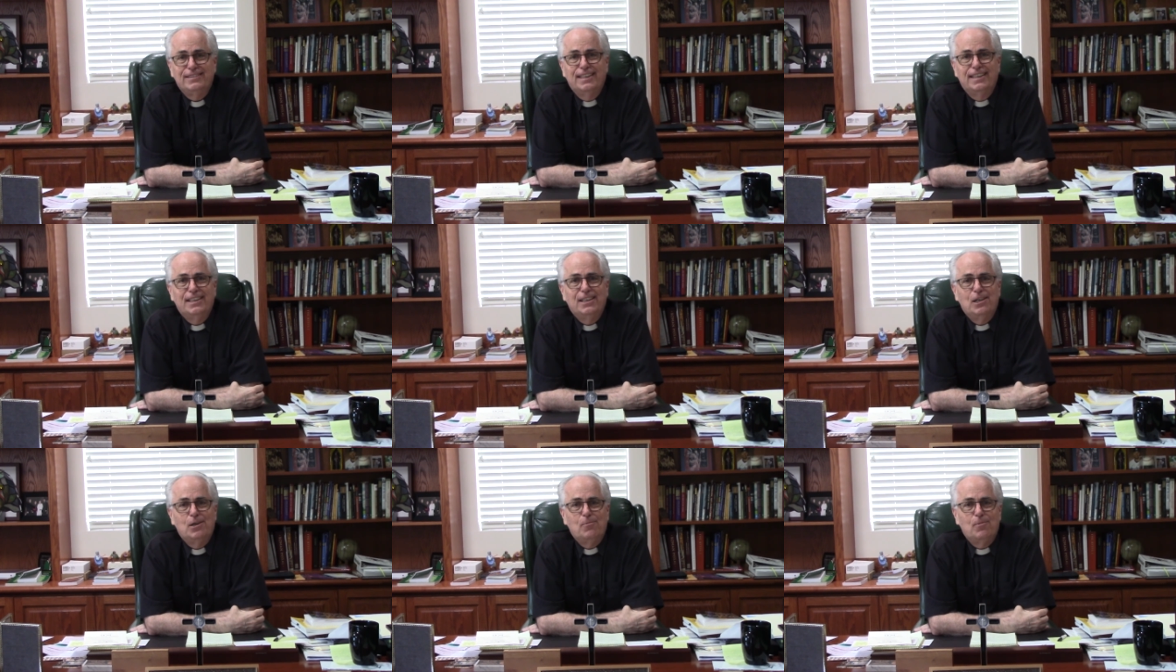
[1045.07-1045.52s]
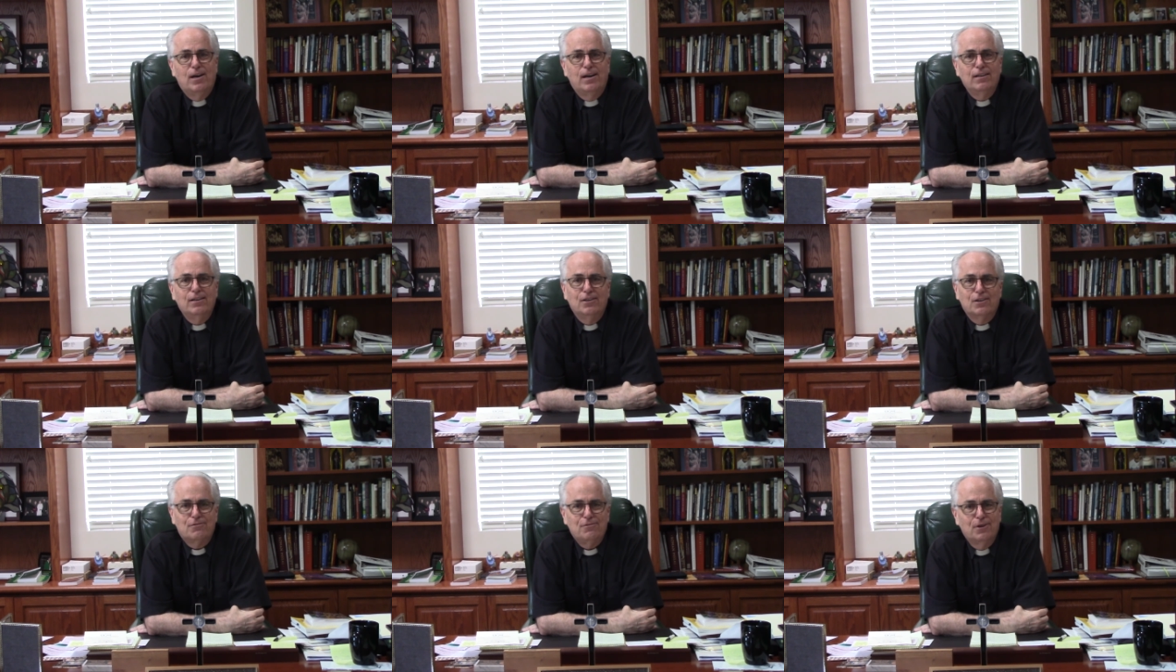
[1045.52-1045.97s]
Um, I
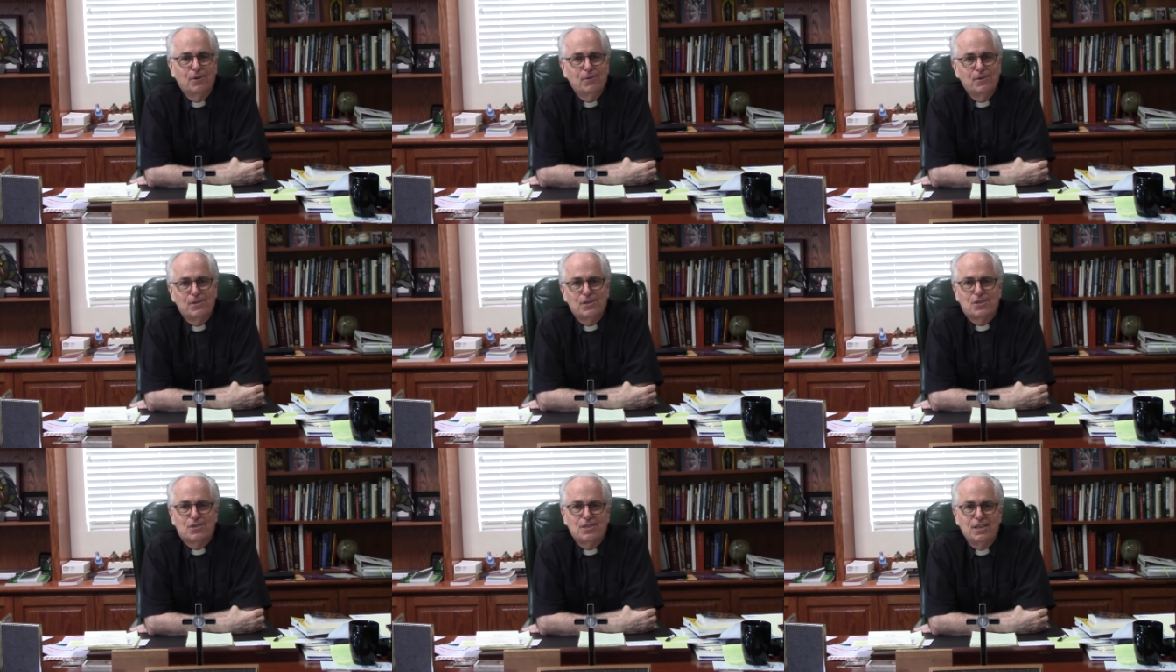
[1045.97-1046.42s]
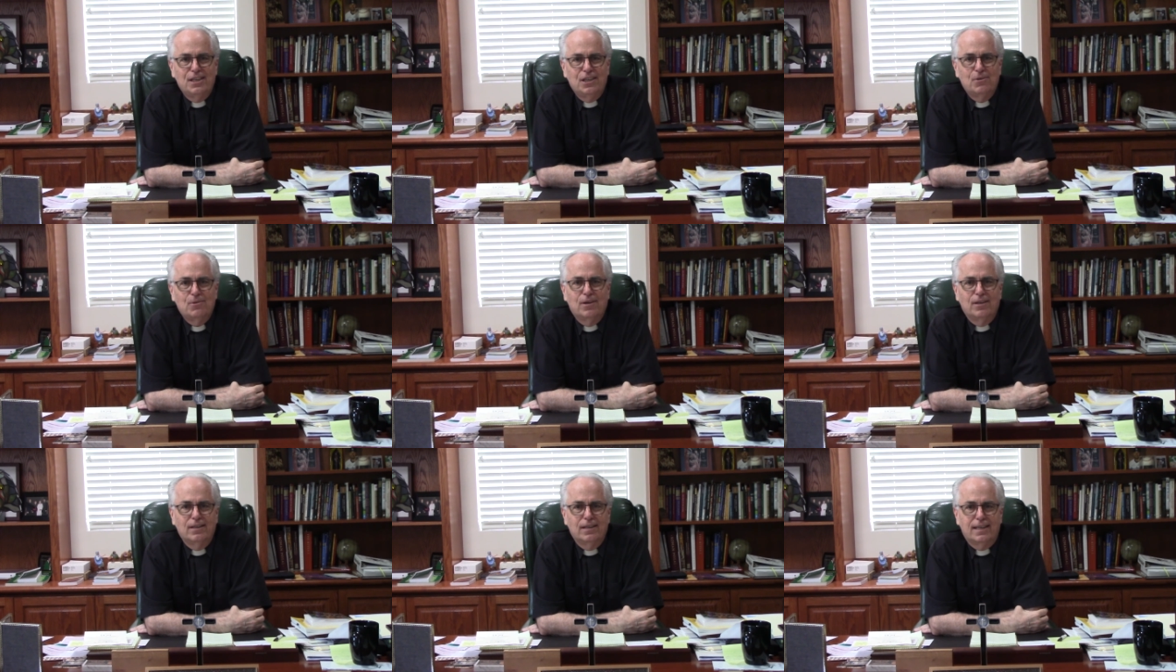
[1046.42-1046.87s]
look forward to seeing
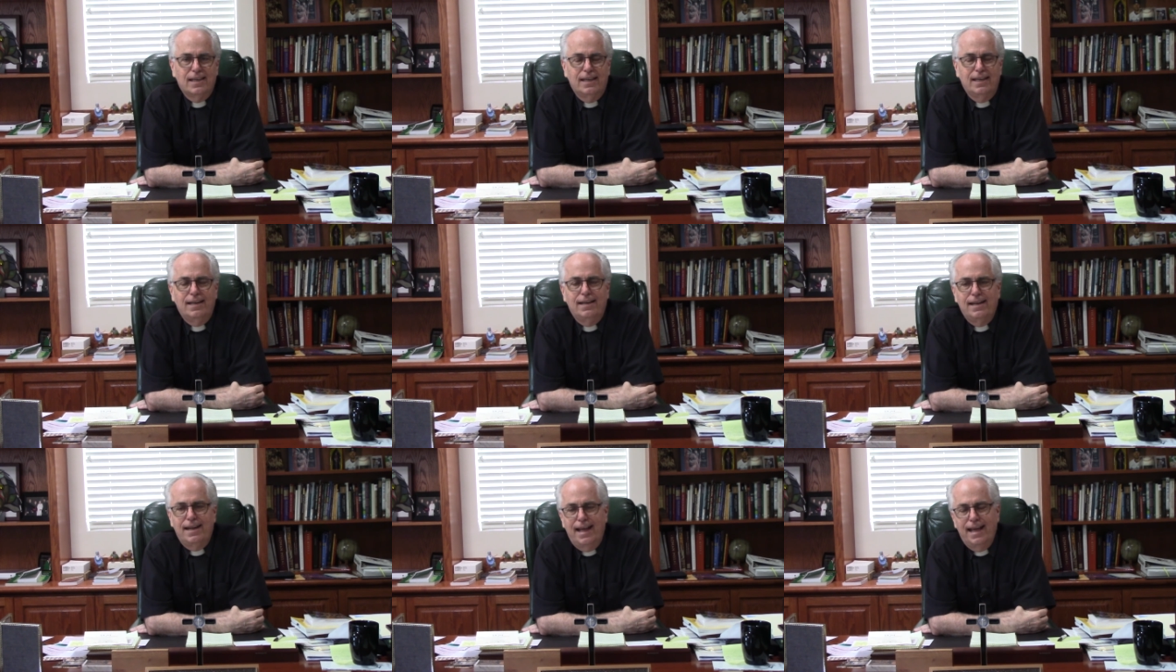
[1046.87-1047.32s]
you all again.